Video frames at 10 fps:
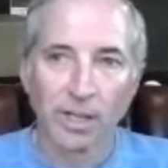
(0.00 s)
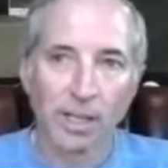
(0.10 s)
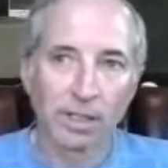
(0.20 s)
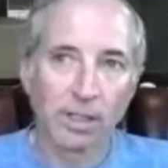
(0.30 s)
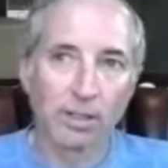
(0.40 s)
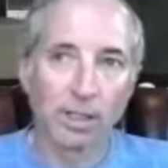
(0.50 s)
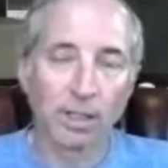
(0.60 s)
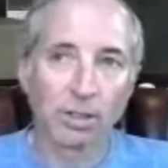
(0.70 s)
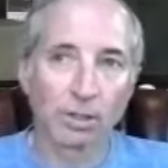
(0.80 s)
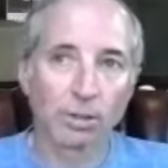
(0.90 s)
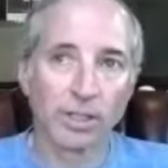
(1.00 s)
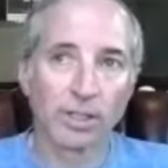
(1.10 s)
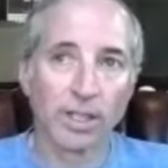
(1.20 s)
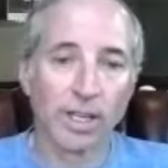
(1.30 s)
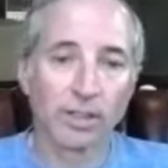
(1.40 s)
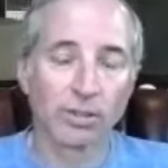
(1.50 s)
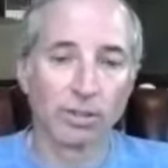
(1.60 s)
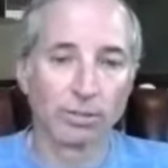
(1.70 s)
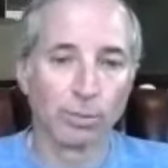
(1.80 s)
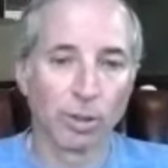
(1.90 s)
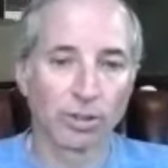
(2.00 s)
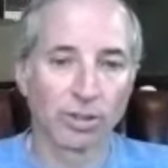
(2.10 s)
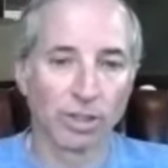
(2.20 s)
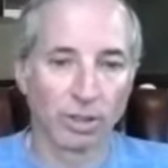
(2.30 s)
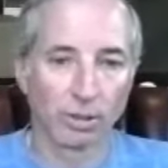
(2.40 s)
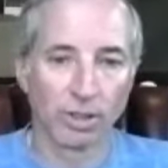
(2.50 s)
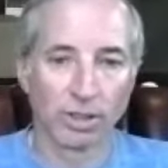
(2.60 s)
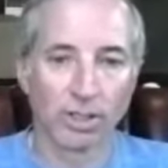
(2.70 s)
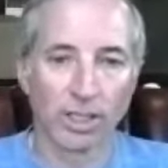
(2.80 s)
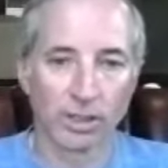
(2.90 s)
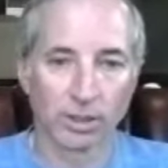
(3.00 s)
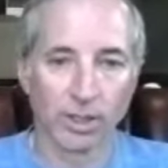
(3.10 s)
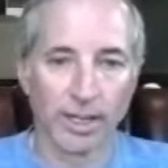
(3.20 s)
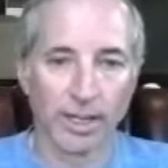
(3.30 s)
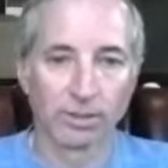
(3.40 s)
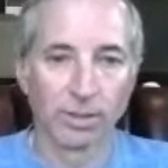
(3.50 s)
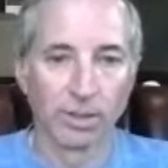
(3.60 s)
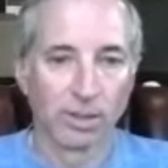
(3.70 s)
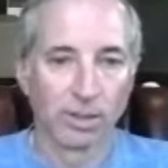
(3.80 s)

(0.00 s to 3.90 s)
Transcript: And in the early days of Morse code and the telegraph,